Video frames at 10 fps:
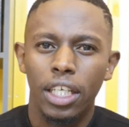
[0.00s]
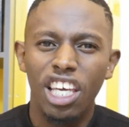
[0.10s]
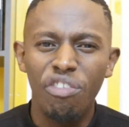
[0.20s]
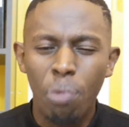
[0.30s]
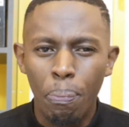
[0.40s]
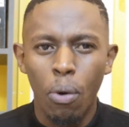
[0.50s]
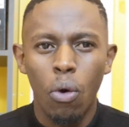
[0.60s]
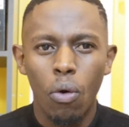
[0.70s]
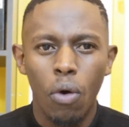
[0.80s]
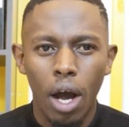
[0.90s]
give
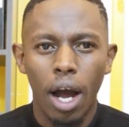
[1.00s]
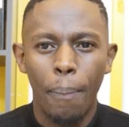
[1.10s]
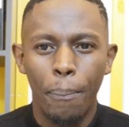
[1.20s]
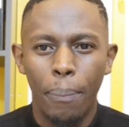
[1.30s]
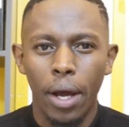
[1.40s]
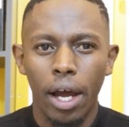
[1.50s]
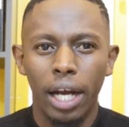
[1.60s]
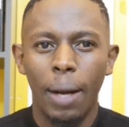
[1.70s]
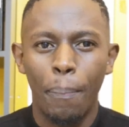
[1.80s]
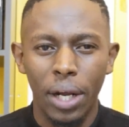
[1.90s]
people
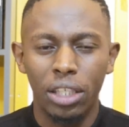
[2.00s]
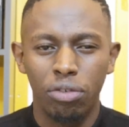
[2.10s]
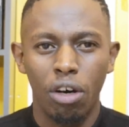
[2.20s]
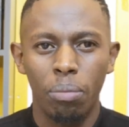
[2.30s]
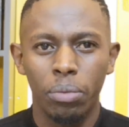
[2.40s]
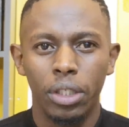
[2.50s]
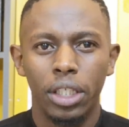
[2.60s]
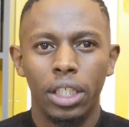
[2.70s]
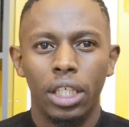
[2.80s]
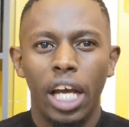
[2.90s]
a platform
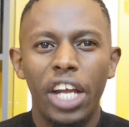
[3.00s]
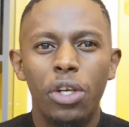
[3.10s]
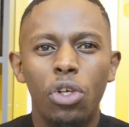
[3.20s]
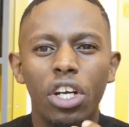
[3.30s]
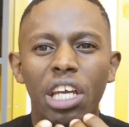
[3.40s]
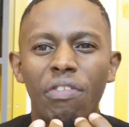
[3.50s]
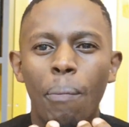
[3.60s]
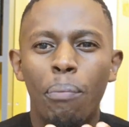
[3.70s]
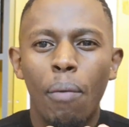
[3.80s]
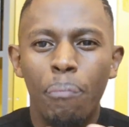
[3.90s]
and you don't give
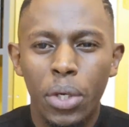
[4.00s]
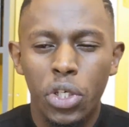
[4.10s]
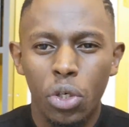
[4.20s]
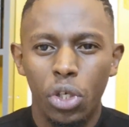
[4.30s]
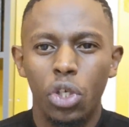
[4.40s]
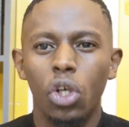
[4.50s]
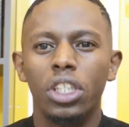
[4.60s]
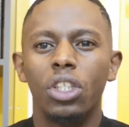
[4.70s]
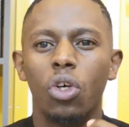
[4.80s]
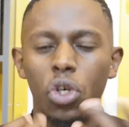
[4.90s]
them probation, you
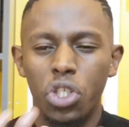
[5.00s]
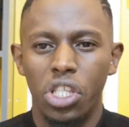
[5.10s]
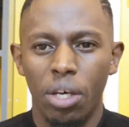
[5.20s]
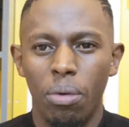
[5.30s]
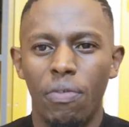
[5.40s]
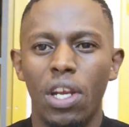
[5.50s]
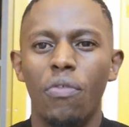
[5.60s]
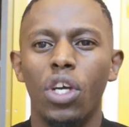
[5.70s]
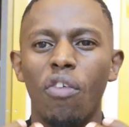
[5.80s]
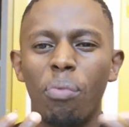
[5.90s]
don't coach them. Even
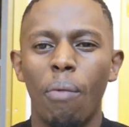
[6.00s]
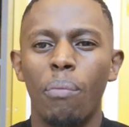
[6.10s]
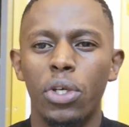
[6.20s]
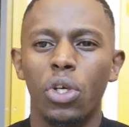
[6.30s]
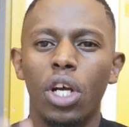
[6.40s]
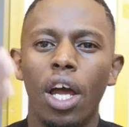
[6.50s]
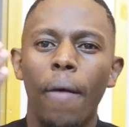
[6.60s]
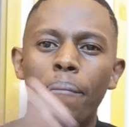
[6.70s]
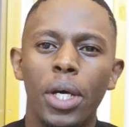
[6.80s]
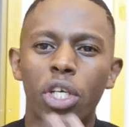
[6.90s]
if you give probation,
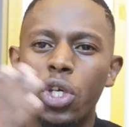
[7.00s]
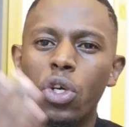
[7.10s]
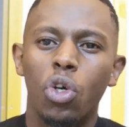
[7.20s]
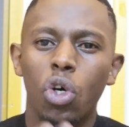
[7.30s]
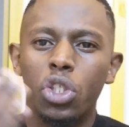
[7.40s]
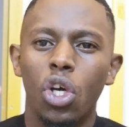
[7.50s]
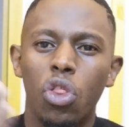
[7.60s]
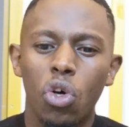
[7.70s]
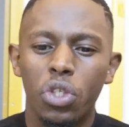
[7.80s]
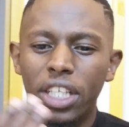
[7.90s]
make sure you coach
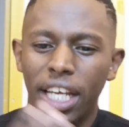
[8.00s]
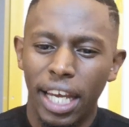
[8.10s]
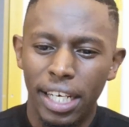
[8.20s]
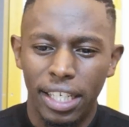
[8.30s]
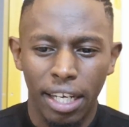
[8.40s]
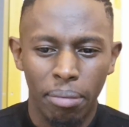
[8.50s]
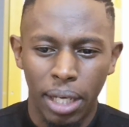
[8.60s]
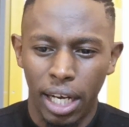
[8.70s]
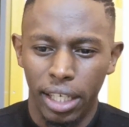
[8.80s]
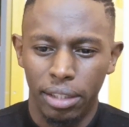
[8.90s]
those get
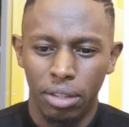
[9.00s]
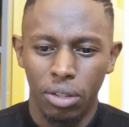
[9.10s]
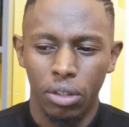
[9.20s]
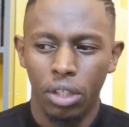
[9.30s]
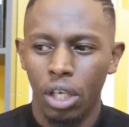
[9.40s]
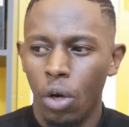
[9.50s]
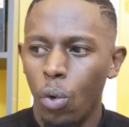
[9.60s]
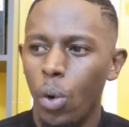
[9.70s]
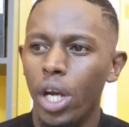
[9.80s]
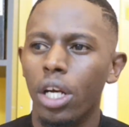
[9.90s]
them guys, you know.
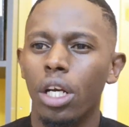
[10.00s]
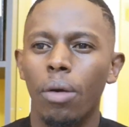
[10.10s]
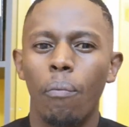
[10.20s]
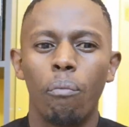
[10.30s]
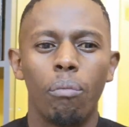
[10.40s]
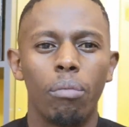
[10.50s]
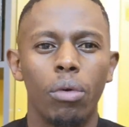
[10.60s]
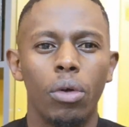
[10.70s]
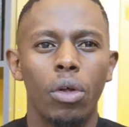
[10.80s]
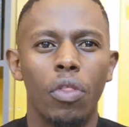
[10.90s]
When
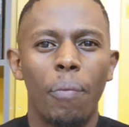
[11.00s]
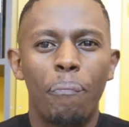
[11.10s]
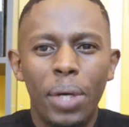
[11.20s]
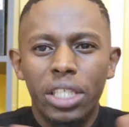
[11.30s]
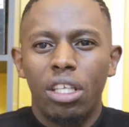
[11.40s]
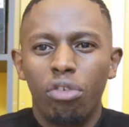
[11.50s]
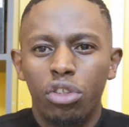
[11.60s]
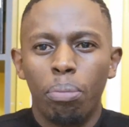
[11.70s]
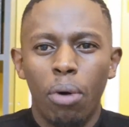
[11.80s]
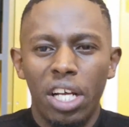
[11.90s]
the best
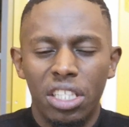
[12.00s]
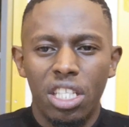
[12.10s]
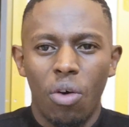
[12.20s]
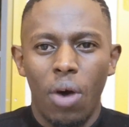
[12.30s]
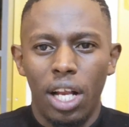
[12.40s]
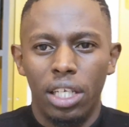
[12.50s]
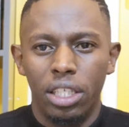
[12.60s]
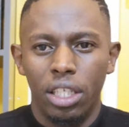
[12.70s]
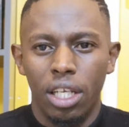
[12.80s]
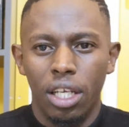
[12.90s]
footballers in the
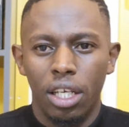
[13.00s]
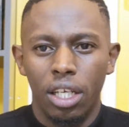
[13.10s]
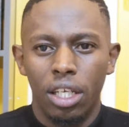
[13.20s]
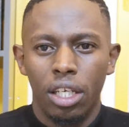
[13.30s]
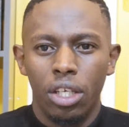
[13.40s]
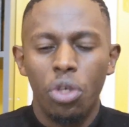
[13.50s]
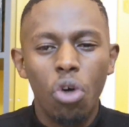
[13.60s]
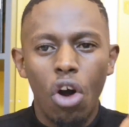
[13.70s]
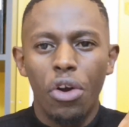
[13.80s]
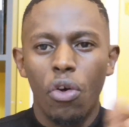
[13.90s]
world,
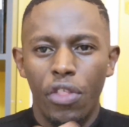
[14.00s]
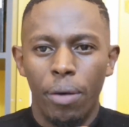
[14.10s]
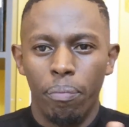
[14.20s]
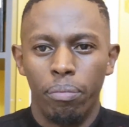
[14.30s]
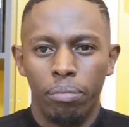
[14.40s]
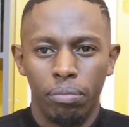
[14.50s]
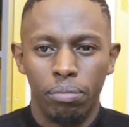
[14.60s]
you all know them.